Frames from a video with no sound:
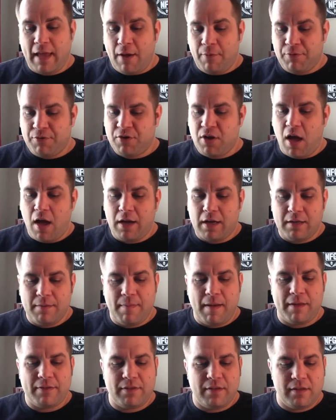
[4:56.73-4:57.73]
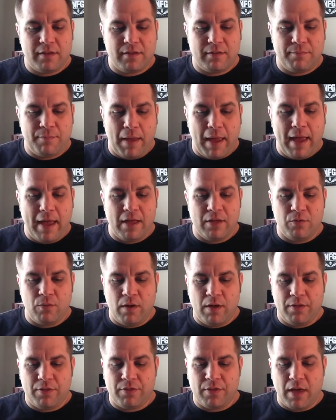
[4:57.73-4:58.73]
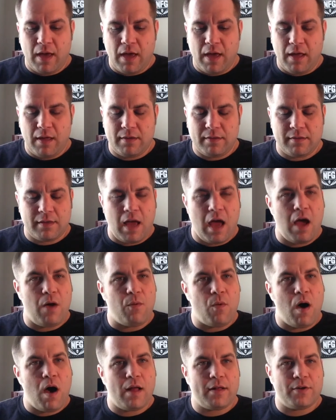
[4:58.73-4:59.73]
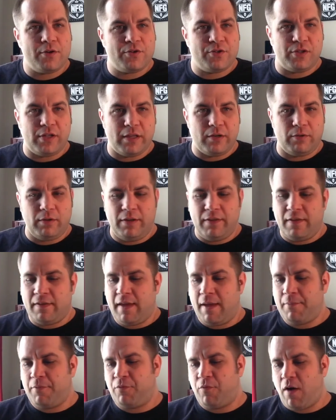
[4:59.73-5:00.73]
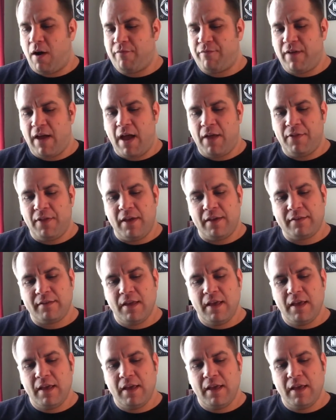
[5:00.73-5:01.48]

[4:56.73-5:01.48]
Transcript: I was talking about this band with uh, Scott Waters literally the day before I found this,